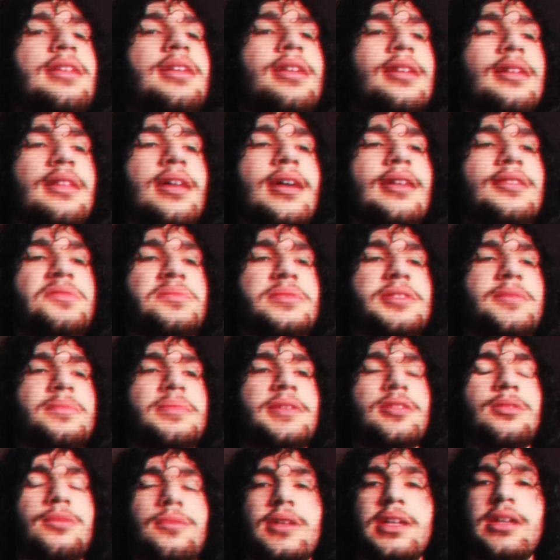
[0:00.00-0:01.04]
it allows me to
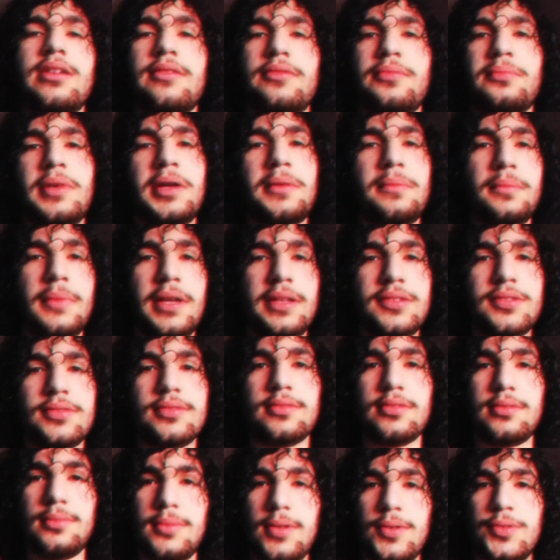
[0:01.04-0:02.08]
be aware of my mental
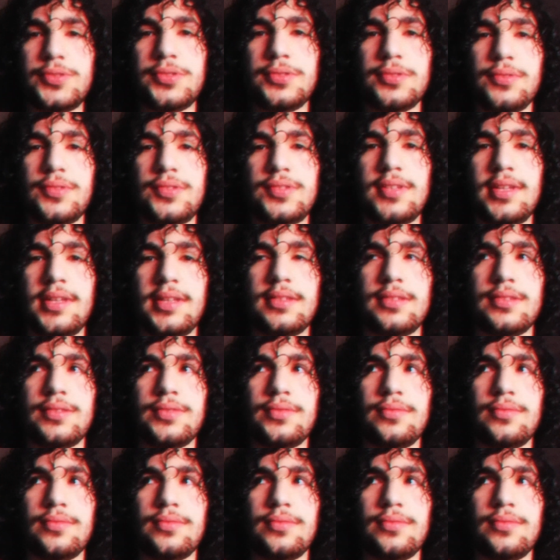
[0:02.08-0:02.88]
and emotional states